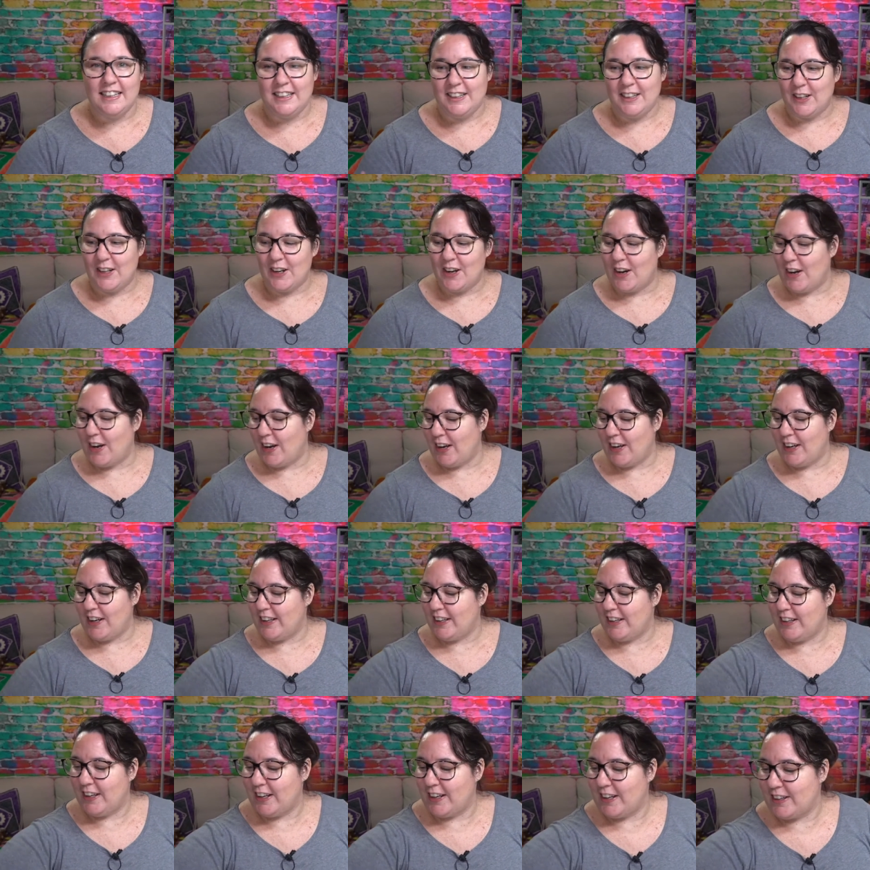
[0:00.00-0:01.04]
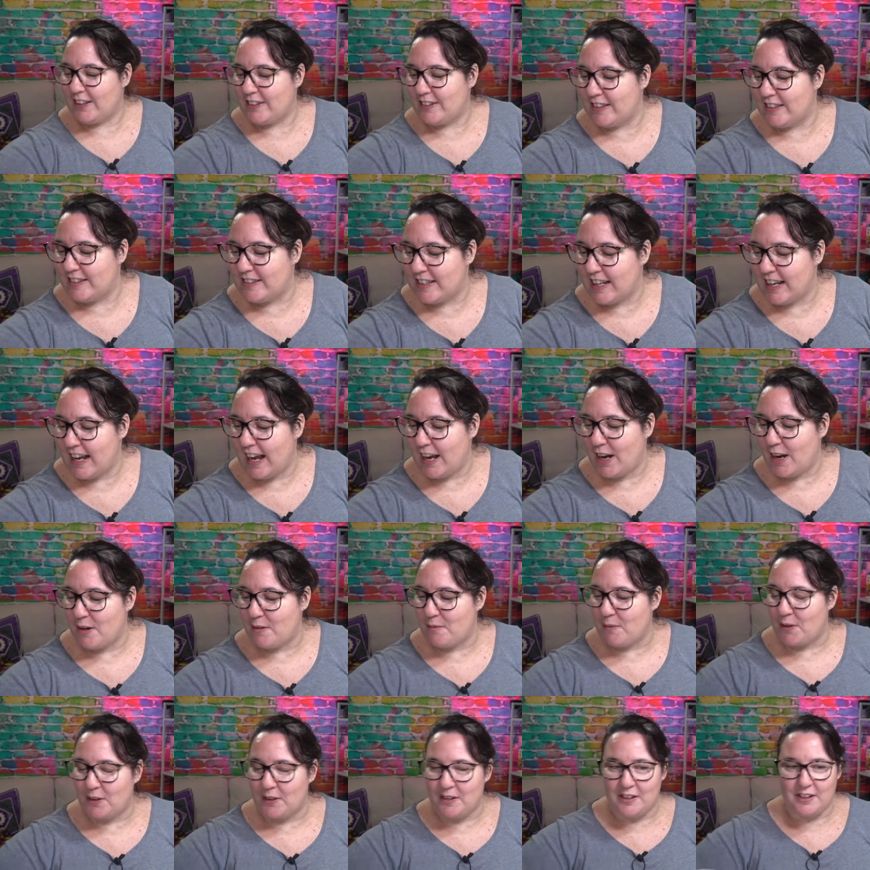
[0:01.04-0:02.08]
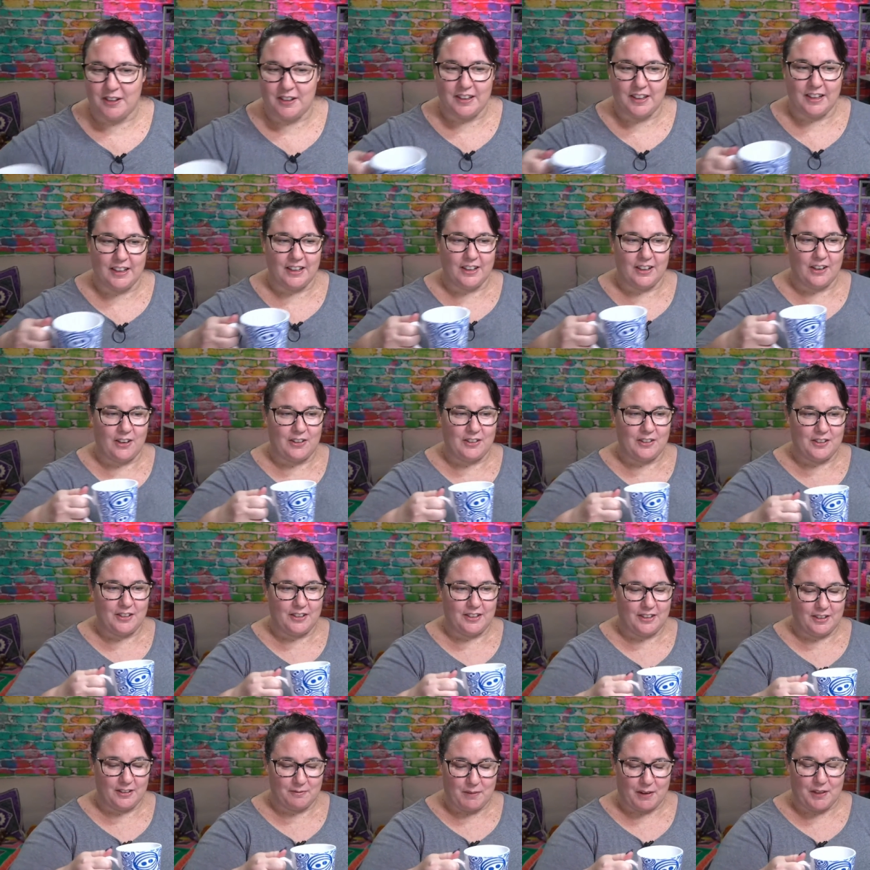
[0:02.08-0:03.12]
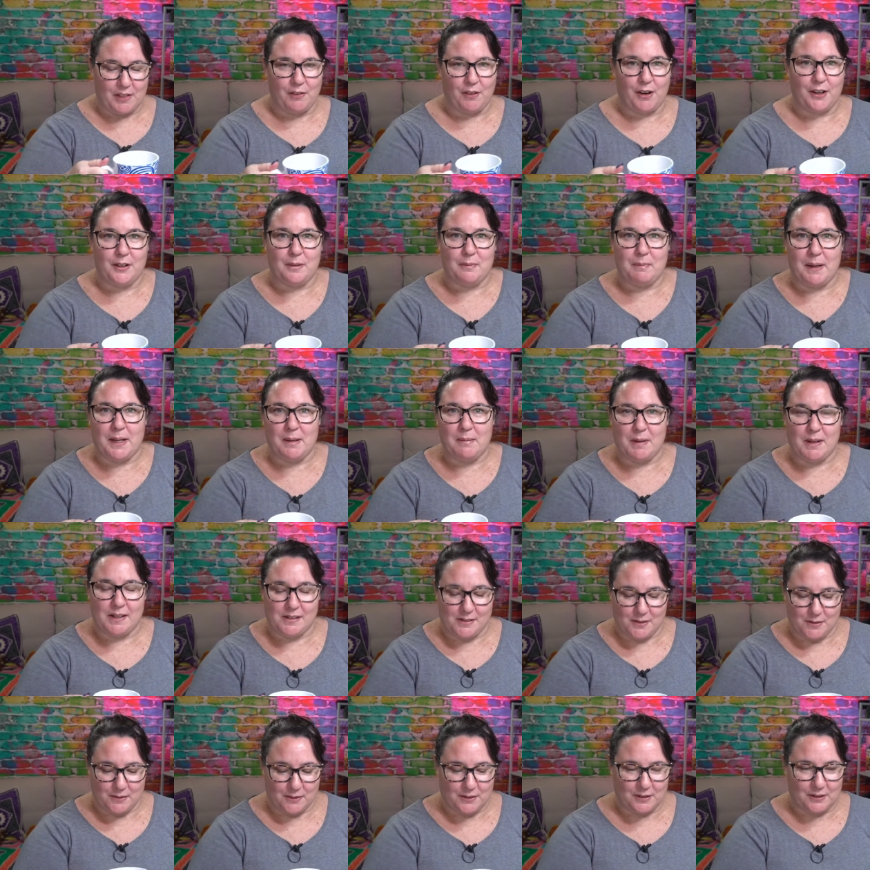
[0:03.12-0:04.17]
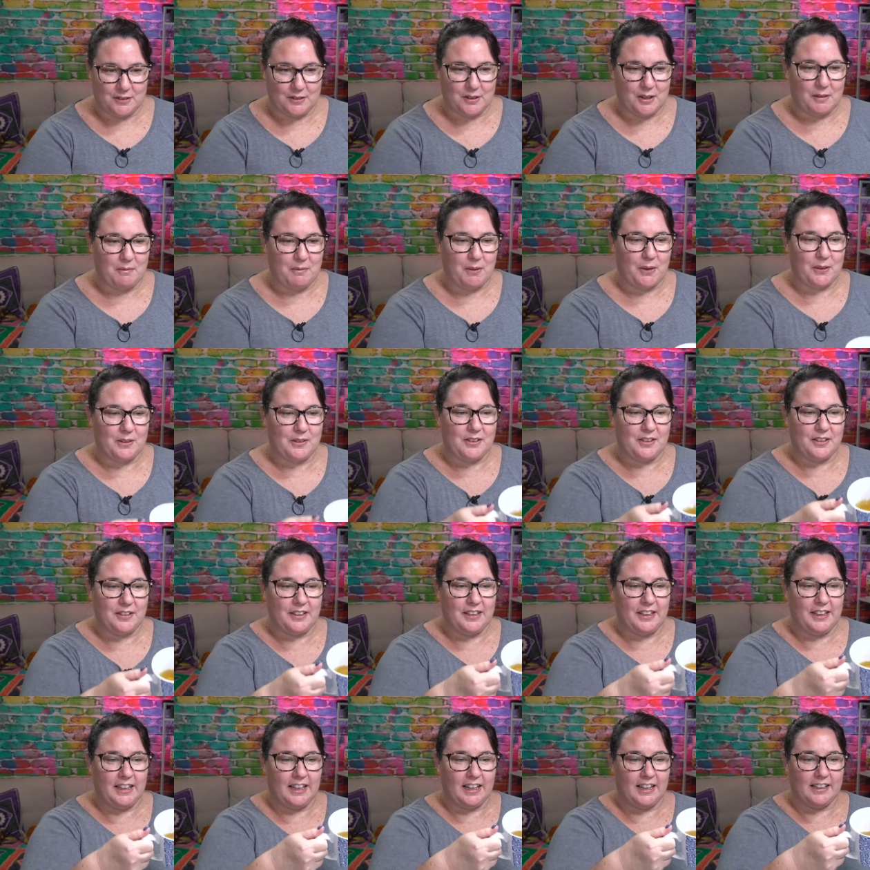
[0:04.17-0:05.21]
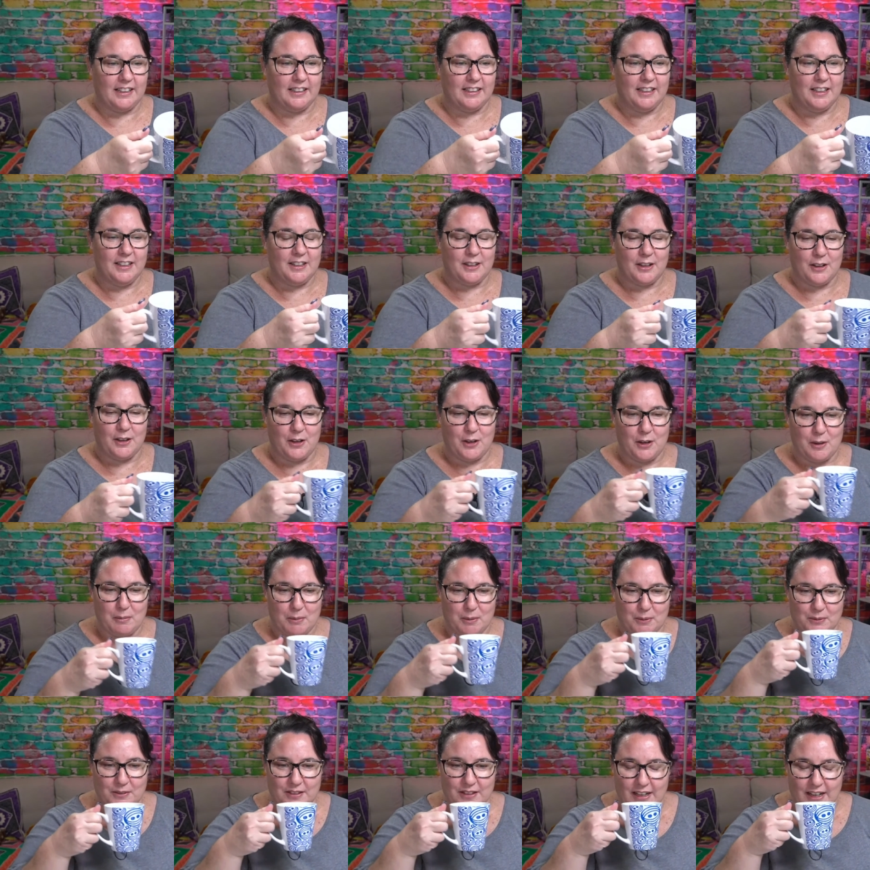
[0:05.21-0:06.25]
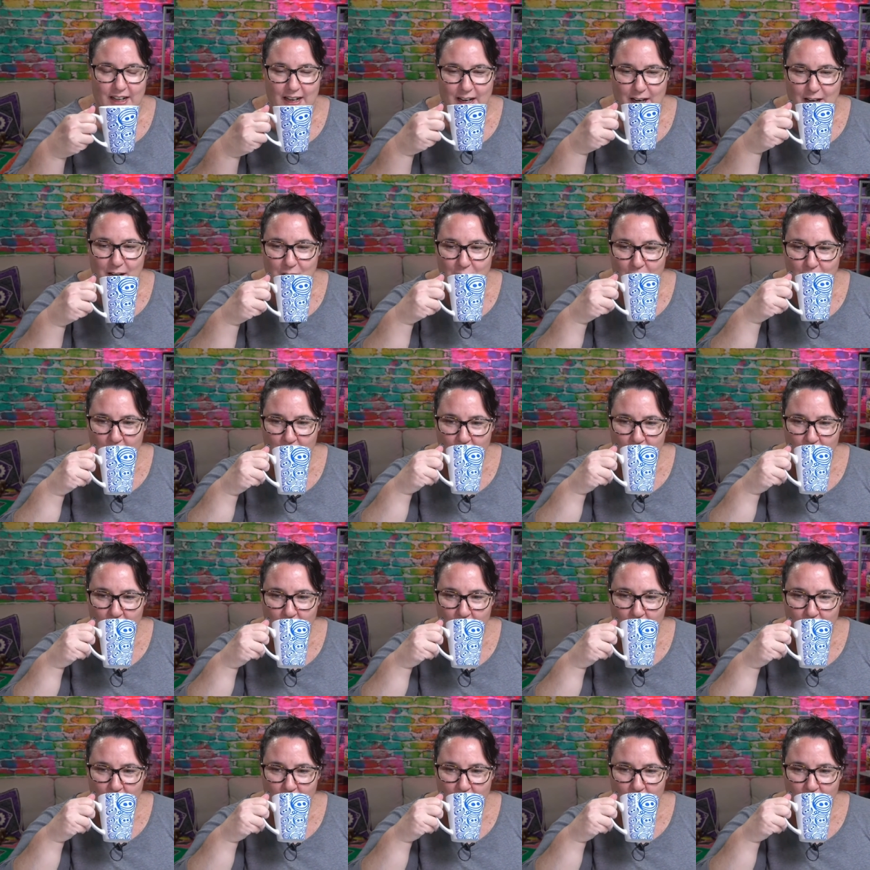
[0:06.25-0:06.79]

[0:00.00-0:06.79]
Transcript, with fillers: you know, today I'm onto the onto my throat's been a bit sore, so I'm onto the uh, the herbal today.